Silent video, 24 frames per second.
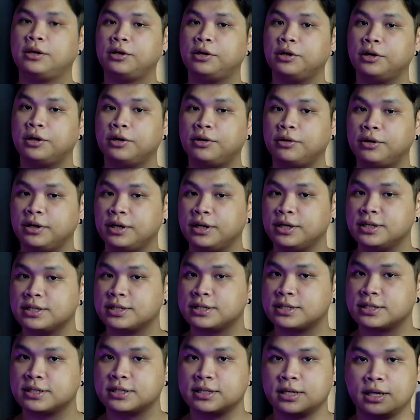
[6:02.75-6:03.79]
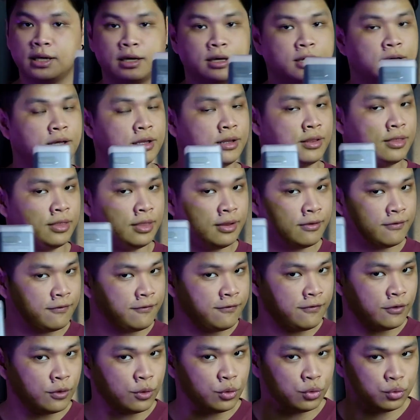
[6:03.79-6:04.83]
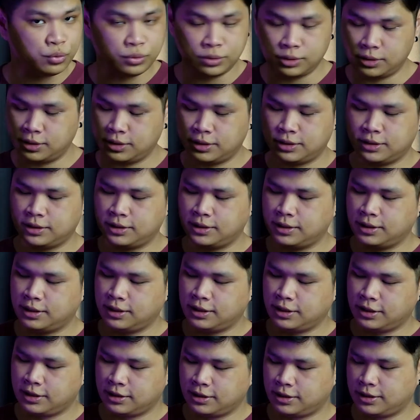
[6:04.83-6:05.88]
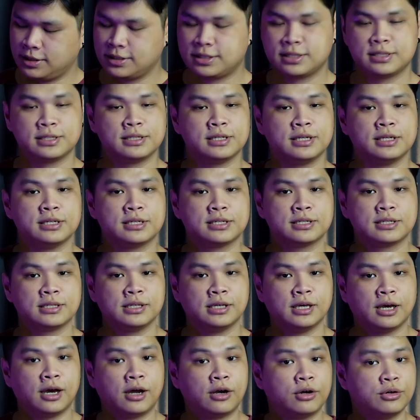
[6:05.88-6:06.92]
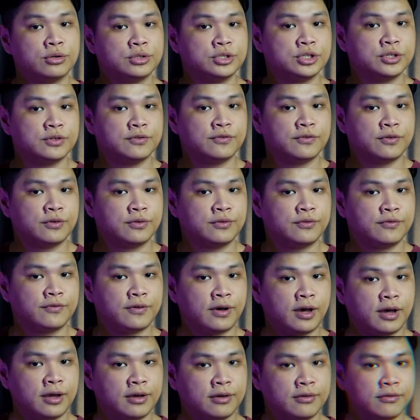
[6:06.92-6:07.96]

here is the phone. This is the ROG Phone 5.